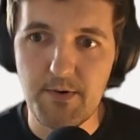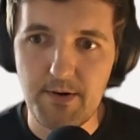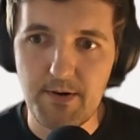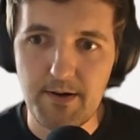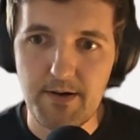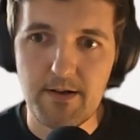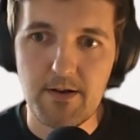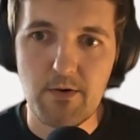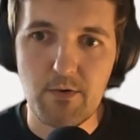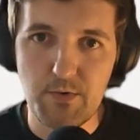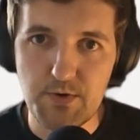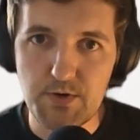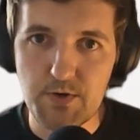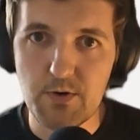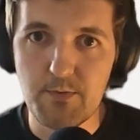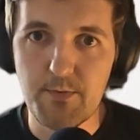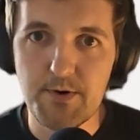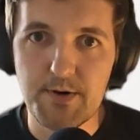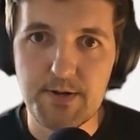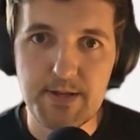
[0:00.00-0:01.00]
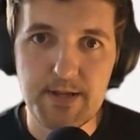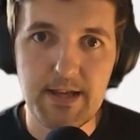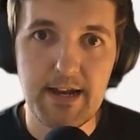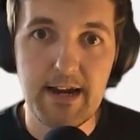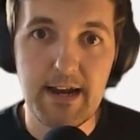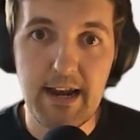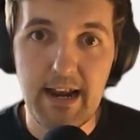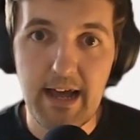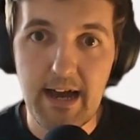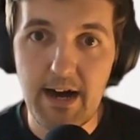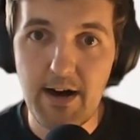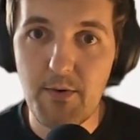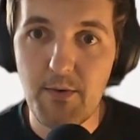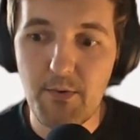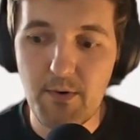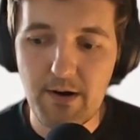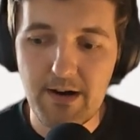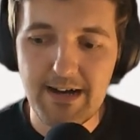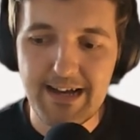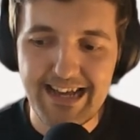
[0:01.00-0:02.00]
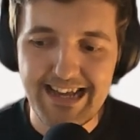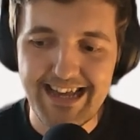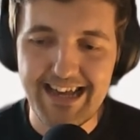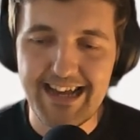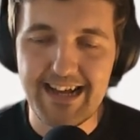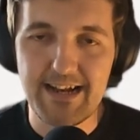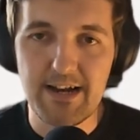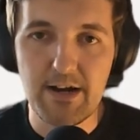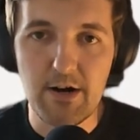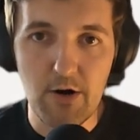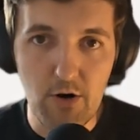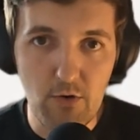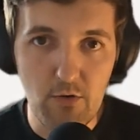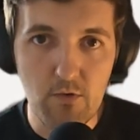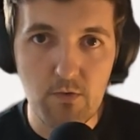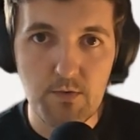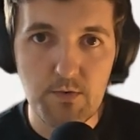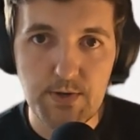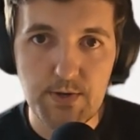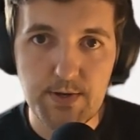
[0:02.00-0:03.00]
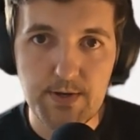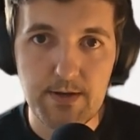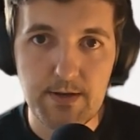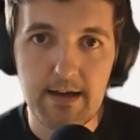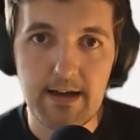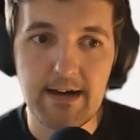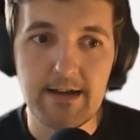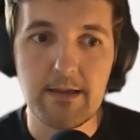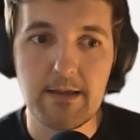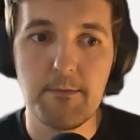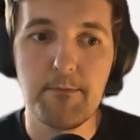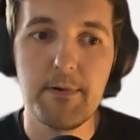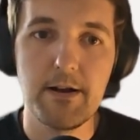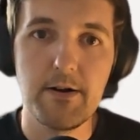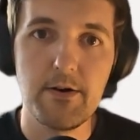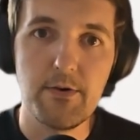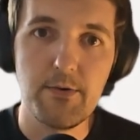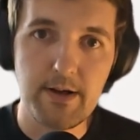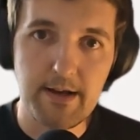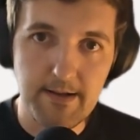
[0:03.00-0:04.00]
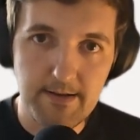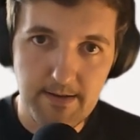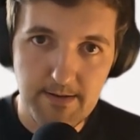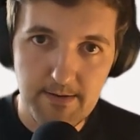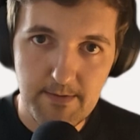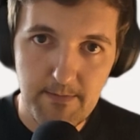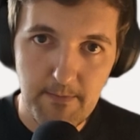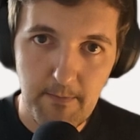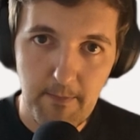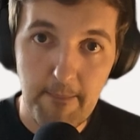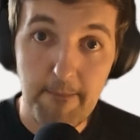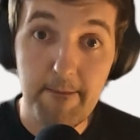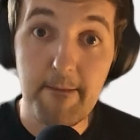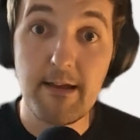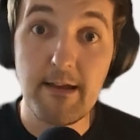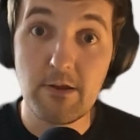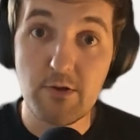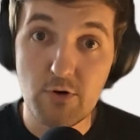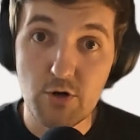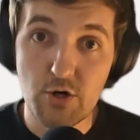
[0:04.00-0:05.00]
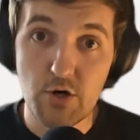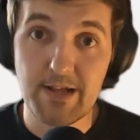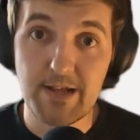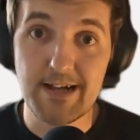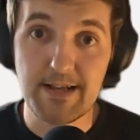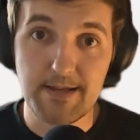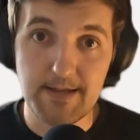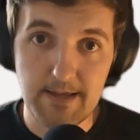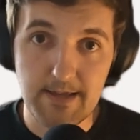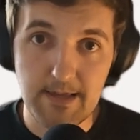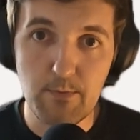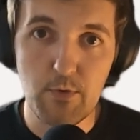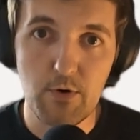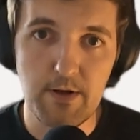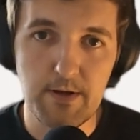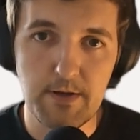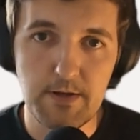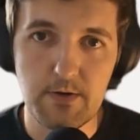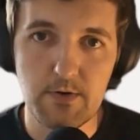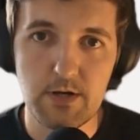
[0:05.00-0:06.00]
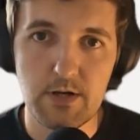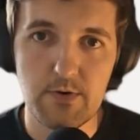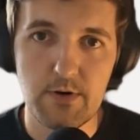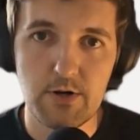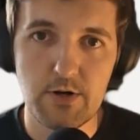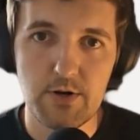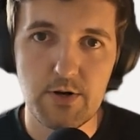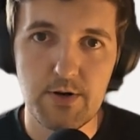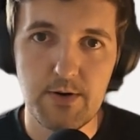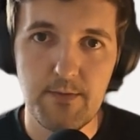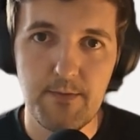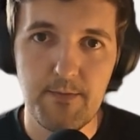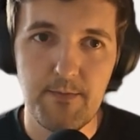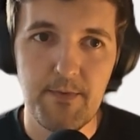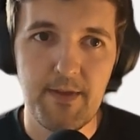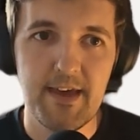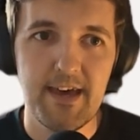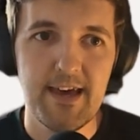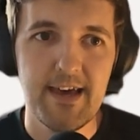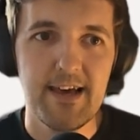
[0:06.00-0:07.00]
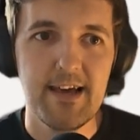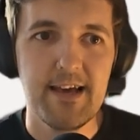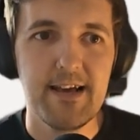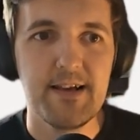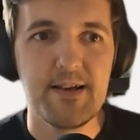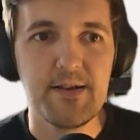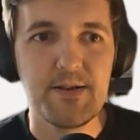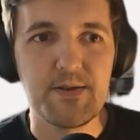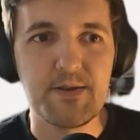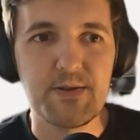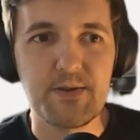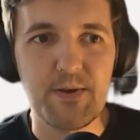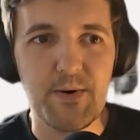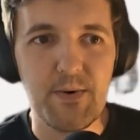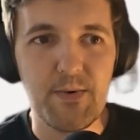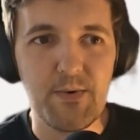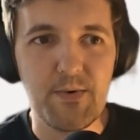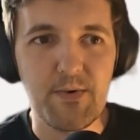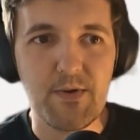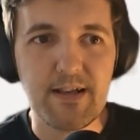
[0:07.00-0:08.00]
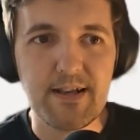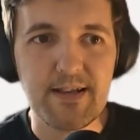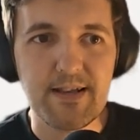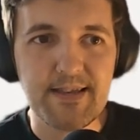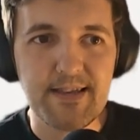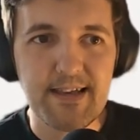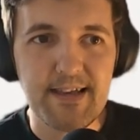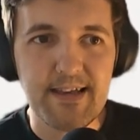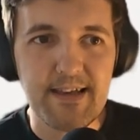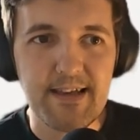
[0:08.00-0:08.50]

consumers can now get loans at a better rate. And usually that stimulates construction. So you can see